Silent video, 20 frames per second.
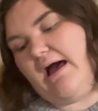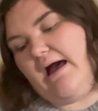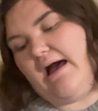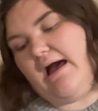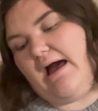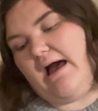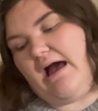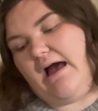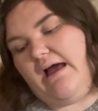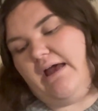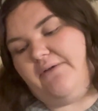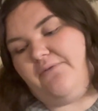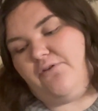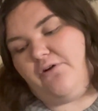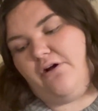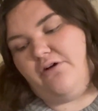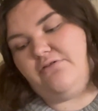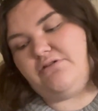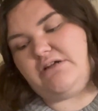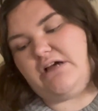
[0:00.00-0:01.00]
I've
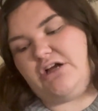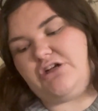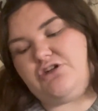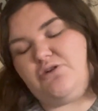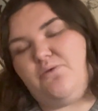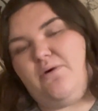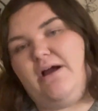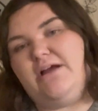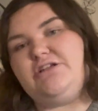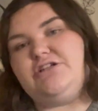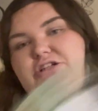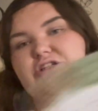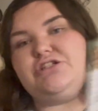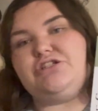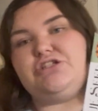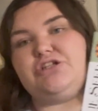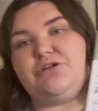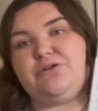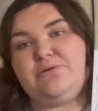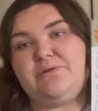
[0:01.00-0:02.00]
grown Dr. Weitch's
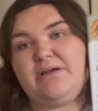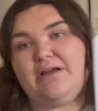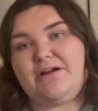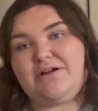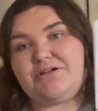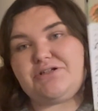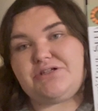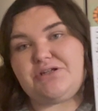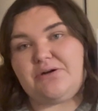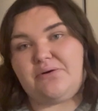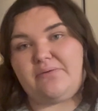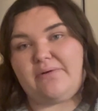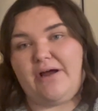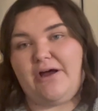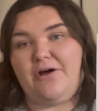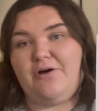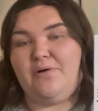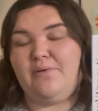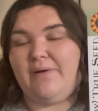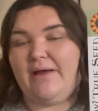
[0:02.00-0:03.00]
2 years in a
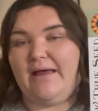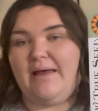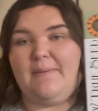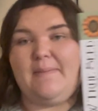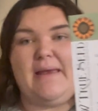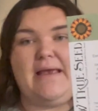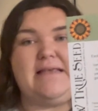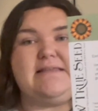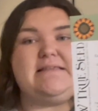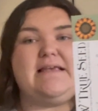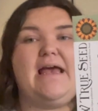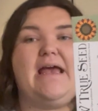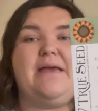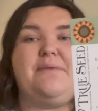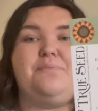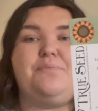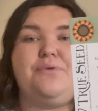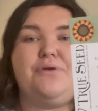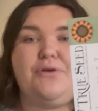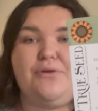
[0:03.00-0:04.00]
row. It makes a
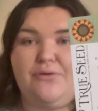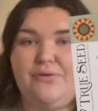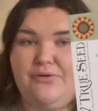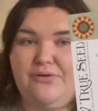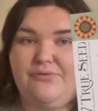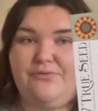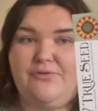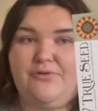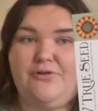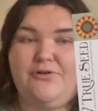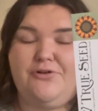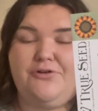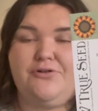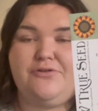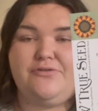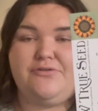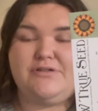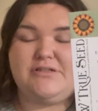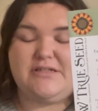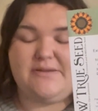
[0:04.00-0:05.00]
beautiful
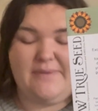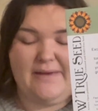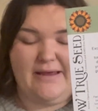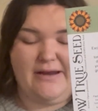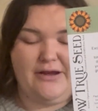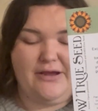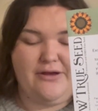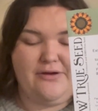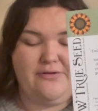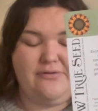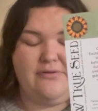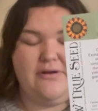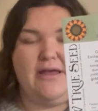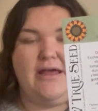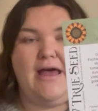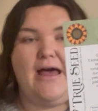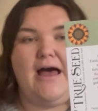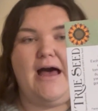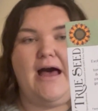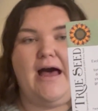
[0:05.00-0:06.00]
tomato.
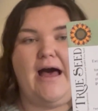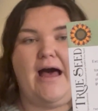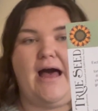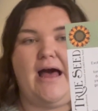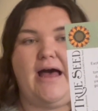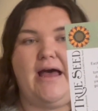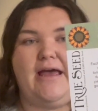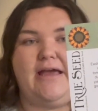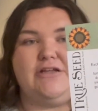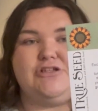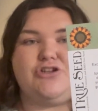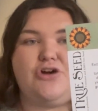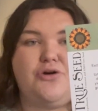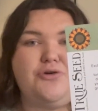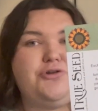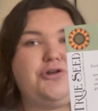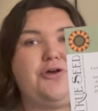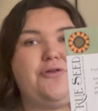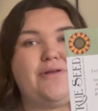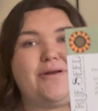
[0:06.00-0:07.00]
I
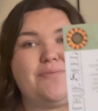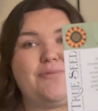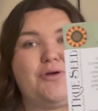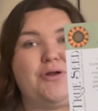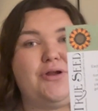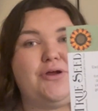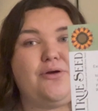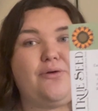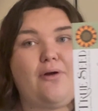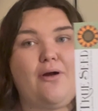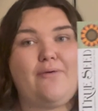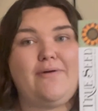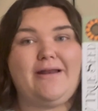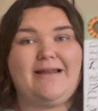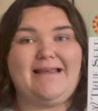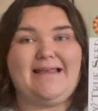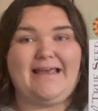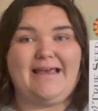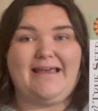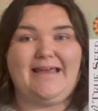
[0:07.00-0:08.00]
don't know that I'm gonna grow it
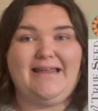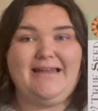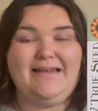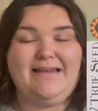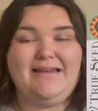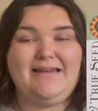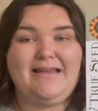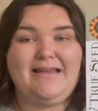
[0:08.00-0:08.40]
again,